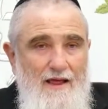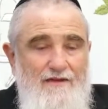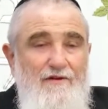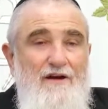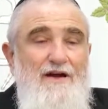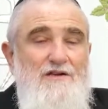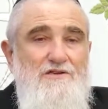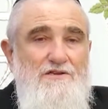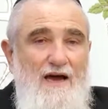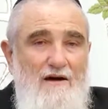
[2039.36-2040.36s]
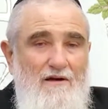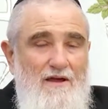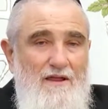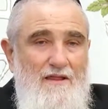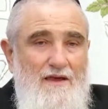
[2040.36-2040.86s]
It's very interesting. Now,
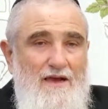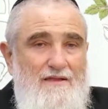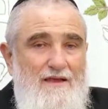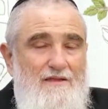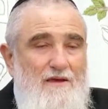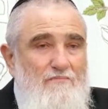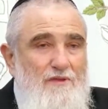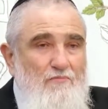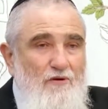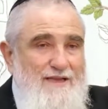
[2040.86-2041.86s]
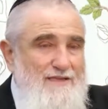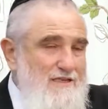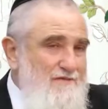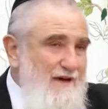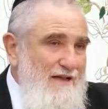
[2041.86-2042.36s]
the, the, the, point is
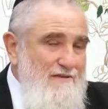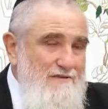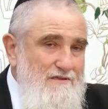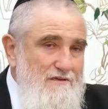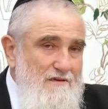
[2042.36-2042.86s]
as follows.